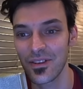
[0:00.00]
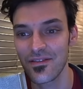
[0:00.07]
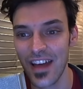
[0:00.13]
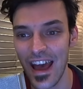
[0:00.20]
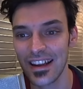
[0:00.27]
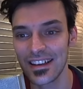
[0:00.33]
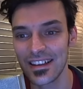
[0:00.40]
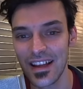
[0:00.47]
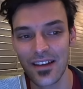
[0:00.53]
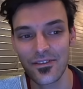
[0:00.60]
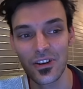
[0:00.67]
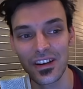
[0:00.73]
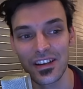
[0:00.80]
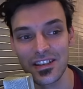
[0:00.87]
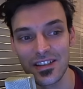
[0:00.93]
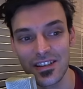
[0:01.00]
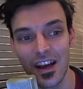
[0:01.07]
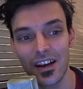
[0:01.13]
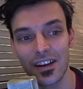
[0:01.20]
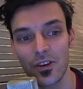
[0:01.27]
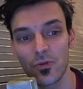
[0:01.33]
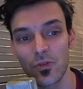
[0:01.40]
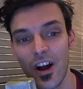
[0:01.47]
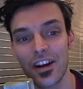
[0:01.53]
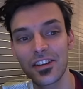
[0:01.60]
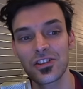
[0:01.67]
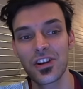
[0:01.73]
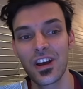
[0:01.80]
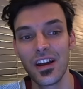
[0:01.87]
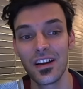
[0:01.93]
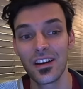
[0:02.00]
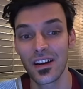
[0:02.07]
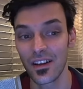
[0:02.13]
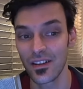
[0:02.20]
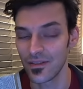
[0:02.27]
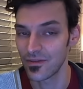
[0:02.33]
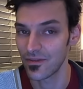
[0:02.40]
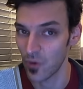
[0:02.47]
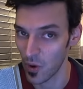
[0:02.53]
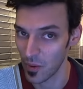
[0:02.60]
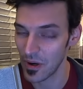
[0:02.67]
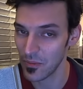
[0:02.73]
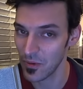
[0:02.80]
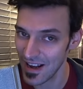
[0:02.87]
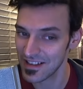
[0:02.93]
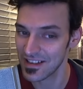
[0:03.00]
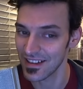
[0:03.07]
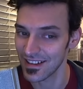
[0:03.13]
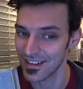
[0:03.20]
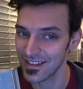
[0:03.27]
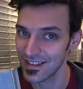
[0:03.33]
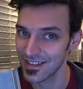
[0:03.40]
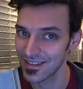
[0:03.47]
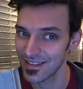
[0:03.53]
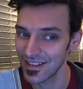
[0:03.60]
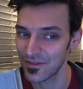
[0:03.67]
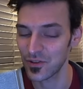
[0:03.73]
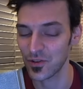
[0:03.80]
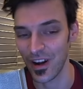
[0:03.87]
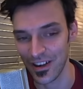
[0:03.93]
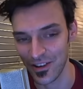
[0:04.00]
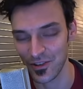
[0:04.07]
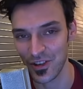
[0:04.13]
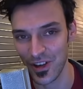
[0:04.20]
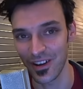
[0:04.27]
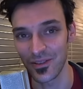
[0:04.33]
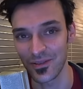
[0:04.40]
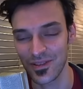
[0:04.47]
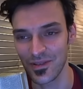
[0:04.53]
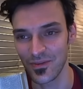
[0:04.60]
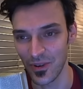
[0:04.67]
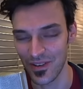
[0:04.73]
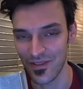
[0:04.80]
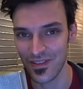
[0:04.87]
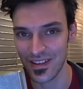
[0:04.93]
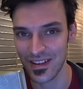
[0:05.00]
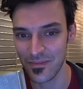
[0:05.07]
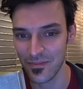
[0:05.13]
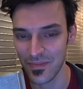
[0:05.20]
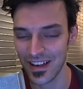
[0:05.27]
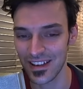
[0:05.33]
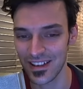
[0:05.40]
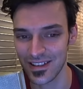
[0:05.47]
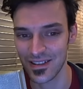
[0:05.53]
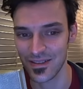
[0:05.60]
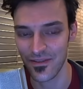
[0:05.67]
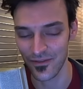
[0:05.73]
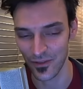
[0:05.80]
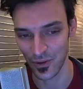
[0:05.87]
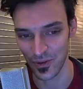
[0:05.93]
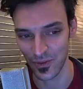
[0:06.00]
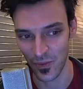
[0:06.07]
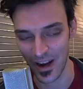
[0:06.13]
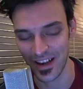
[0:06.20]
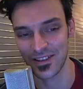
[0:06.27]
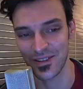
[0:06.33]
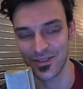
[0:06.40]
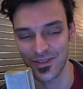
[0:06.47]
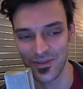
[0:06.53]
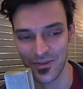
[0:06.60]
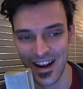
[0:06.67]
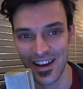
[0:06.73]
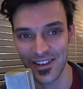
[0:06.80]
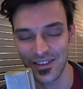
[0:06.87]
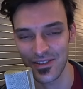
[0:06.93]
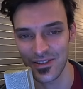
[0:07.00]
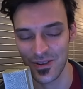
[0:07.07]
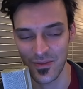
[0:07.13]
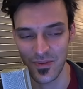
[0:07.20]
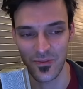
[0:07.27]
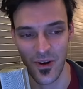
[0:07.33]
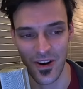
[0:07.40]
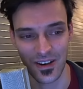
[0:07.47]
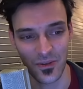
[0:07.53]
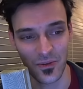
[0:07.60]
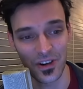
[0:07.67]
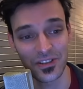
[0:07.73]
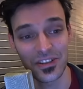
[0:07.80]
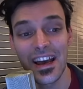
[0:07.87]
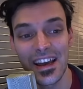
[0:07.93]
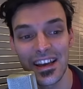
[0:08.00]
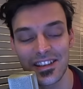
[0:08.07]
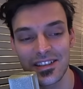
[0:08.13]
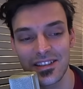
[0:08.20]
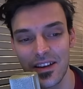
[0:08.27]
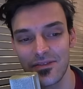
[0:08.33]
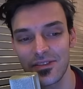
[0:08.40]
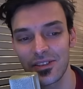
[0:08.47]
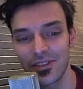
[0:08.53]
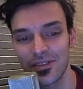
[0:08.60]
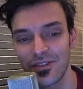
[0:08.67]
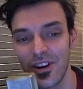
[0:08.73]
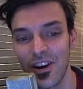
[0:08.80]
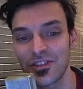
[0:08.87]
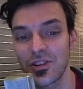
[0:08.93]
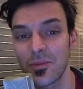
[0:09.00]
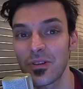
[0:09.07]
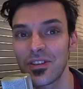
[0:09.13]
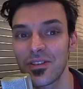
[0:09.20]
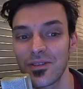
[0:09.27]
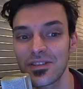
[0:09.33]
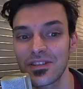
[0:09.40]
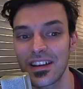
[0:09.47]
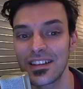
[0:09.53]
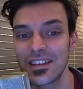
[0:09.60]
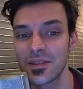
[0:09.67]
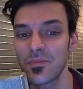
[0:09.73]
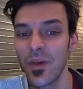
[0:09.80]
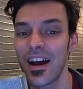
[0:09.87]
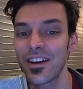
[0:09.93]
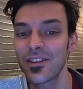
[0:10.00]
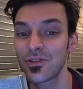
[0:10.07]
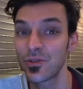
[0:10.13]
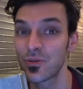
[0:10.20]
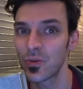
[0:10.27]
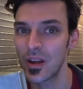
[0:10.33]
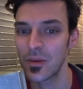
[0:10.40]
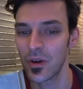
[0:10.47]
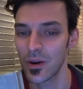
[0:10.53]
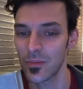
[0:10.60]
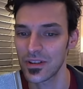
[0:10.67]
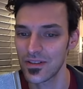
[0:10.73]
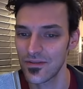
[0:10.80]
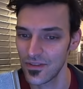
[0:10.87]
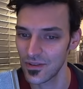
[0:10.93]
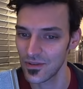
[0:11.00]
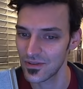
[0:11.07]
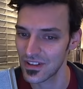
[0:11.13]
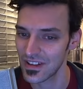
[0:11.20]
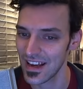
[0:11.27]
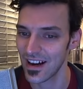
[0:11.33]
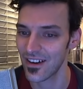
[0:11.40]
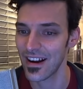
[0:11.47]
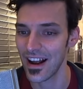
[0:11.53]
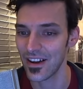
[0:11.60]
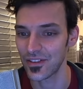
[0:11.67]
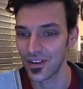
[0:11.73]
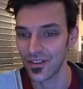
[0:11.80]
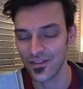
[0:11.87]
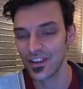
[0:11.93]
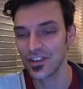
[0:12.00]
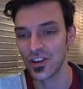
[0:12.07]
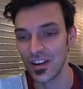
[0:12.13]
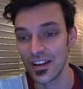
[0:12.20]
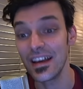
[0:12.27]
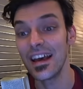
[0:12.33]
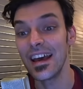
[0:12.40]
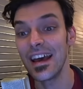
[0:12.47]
of that endeavor is Doug Rauch, former president of Trader Joe's, one of the biggest food wasters around in the supermarket world. It's difficult for entrepreneurs inspired to repurpose food to carry out their vision.